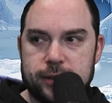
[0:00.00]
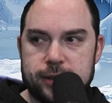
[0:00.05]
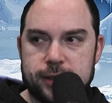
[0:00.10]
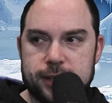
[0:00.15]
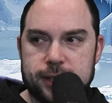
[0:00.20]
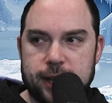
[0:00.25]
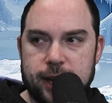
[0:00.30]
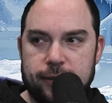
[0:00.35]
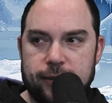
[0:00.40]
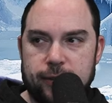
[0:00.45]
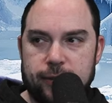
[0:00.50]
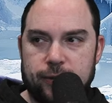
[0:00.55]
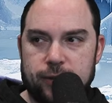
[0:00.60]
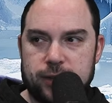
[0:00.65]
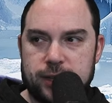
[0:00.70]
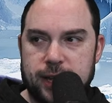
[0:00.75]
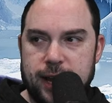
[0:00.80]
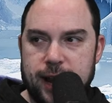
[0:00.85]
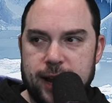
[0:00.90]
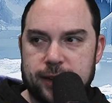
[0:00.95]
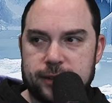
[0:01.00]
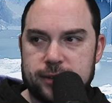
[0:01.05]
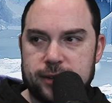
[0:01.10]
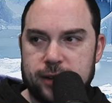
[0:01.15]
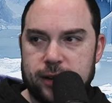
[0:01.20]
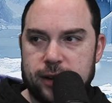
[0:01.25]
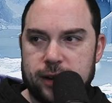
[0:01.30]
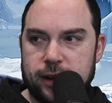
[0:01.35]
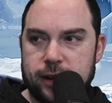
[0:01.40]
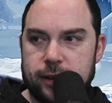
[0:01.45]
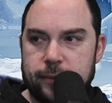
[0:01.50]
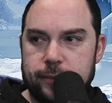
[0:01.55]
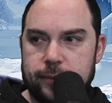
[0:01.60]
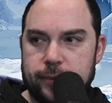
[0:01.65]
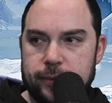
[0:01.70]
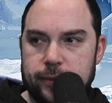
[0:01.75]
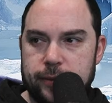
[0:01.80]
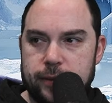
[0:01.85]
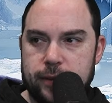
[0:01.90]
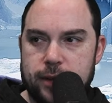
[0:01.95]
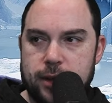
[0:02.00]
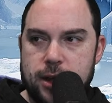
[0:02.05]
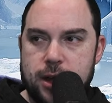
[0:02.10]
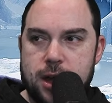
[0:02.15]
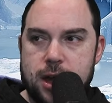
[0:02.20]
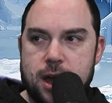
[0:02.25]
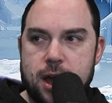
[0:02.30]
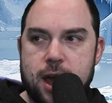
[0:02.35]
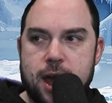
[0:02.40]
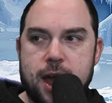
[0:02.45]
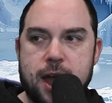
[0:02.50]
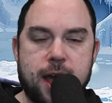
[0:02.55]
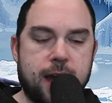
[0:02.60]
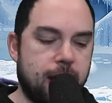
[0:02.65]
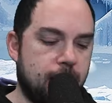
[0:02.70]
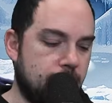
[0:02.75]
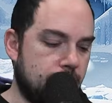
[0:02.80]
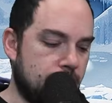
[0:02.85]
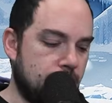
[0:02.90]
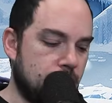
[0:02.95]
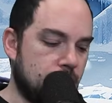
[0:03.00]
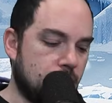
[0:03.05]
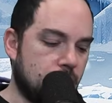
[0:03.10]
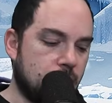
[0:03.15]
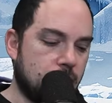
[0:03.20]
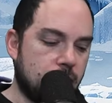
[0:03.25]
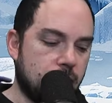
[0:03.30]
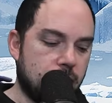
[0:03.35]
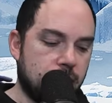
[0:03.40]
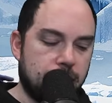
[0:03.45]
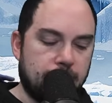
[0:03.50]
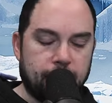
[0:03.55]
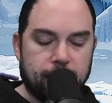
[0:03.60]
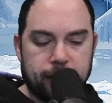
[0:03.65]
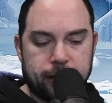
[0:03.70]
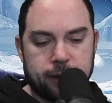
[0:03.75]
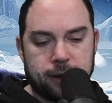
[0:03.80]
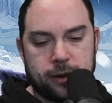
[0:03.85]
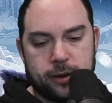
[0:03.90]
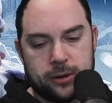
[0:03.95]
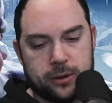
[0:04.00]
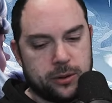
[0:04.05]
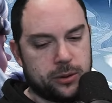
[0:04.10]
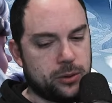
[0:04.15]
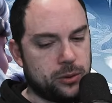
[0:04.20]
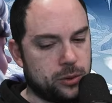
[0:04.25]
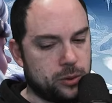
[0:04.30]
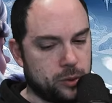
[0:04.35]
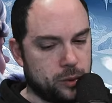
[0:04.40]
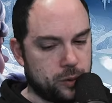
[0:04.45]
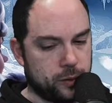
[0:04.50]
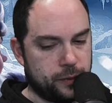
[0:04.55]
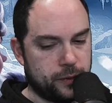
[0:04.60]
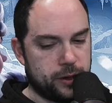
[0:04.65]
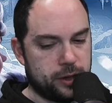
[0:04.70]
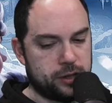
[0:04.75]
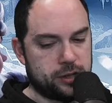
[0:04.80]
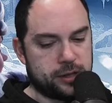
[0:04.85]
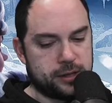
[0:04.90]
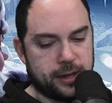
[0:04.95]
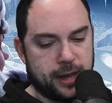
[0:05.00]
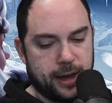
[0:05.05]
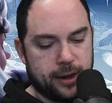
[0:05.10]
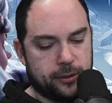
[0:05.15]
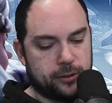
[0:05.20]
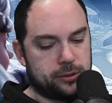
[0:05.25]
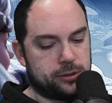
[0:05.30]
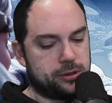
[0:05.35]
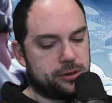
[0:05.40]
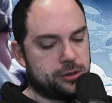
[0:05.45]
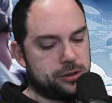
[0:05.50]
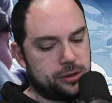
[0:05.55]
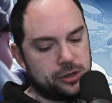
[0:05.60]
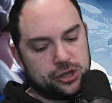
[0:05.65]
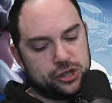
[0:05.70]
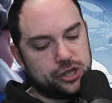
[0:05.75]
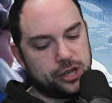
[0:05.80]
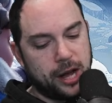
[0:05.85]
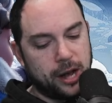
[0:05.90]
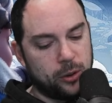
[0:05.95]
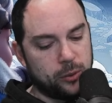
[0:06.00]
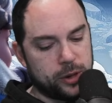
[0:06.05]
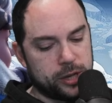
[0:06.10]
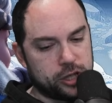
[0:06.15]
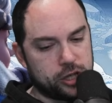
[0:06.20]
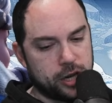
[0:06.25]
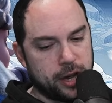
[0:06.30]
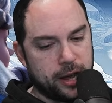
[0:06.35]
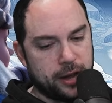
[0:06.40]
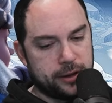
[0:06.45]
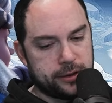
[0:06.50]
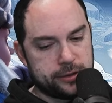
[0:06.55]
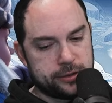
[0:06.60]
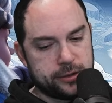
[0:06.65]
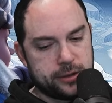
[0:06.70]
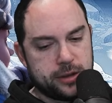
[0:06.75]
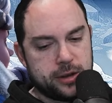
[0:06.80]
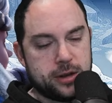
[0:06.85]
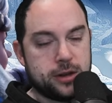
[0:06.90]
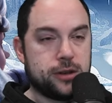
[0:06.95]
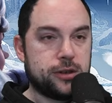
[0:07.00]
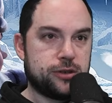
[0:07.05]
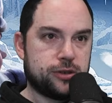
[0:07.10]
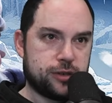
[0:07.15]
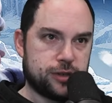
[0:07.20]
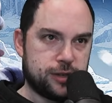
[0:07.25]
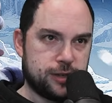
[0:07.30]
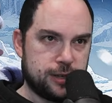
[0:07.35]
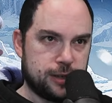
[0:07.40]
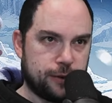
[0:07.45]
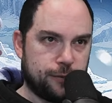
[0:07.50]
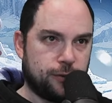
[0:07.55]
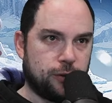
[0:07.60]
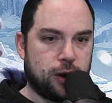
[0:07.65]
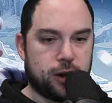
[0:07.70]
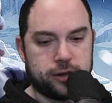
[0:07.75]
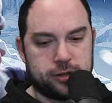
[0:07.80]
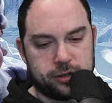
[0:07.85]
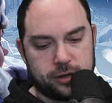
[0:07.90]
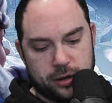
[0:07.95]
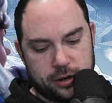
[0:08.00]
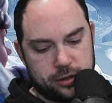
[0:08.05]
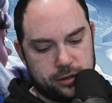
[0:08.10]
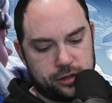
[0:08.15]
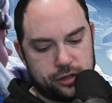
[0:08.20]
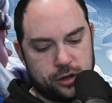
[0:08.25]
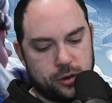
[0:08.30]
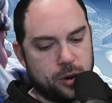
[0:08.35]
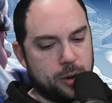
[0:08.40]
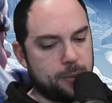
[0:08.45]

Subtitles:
save it for tax time. And now I can go finish this out. Shall we, chat? So you see the Frost Stars show